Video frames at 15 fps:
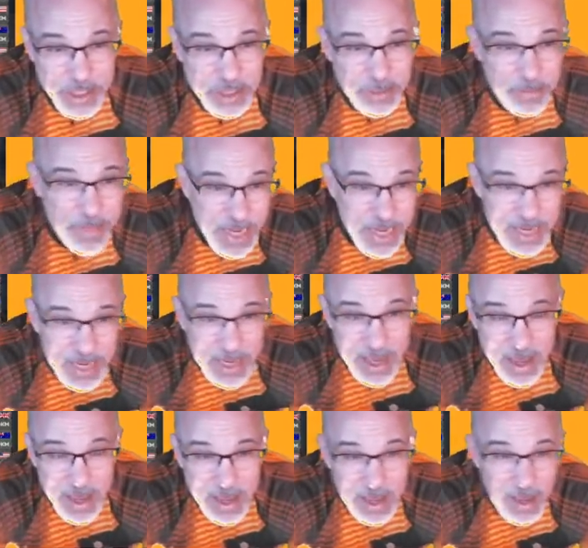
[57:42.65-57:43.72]
to me
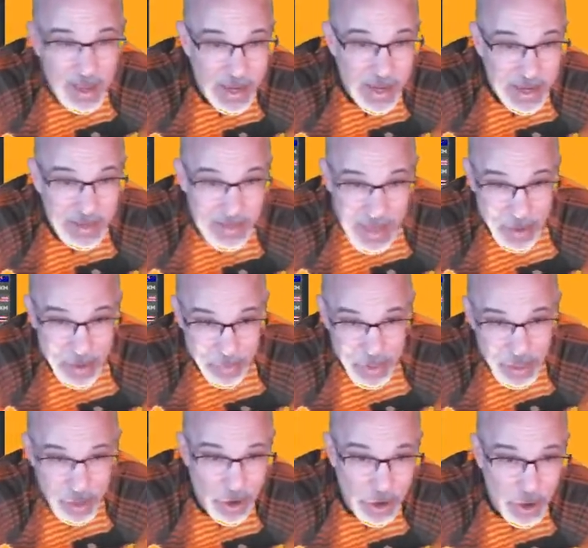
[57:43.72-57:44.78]
in that
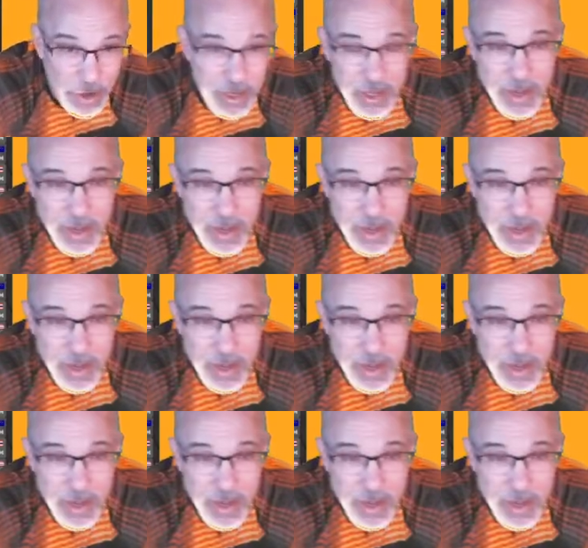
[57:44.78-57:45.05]
regard